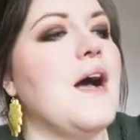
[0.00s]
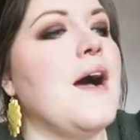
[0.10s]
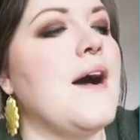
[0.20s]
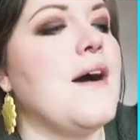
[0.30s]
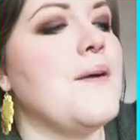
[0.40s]

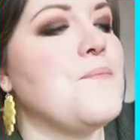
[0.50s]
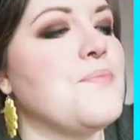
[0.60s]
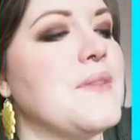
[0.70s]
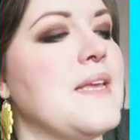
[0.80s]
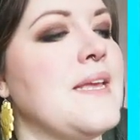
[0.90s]

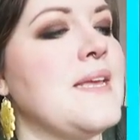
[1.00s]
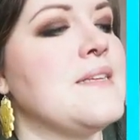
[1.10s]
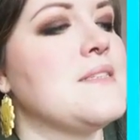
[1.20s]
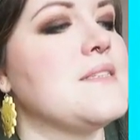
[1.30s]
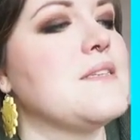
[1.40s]
um,
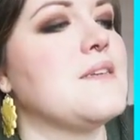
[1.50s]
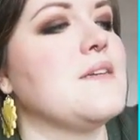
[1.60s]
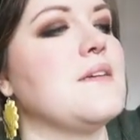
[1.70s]
is